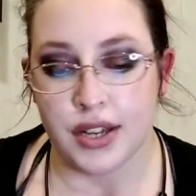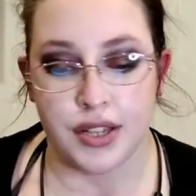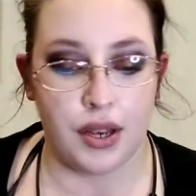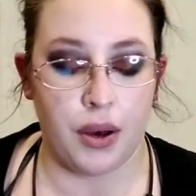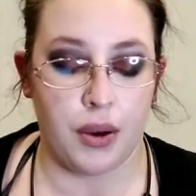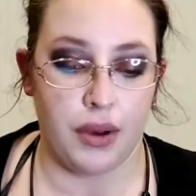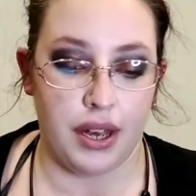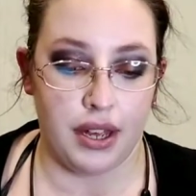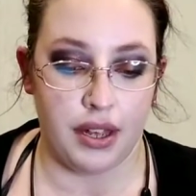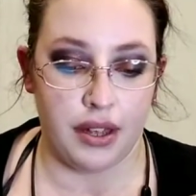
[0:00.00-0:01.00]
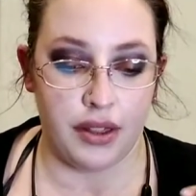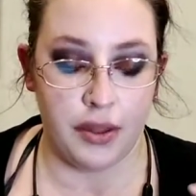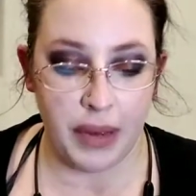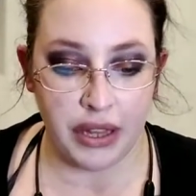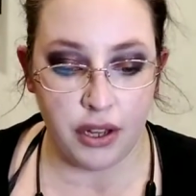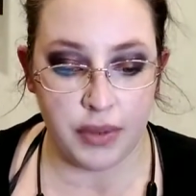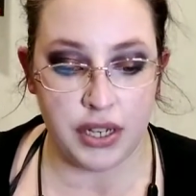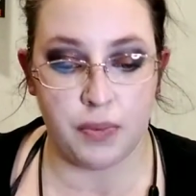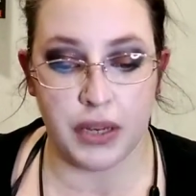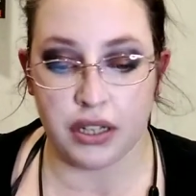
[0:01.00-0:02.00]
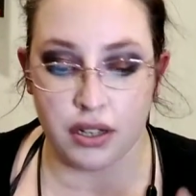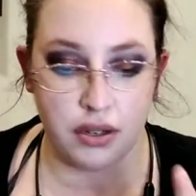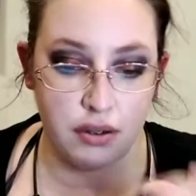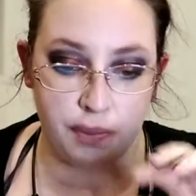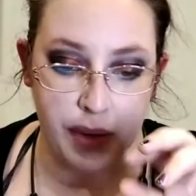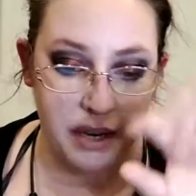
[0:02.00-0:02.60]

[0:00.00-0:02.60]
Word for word: So the Ben Lomond Bigelow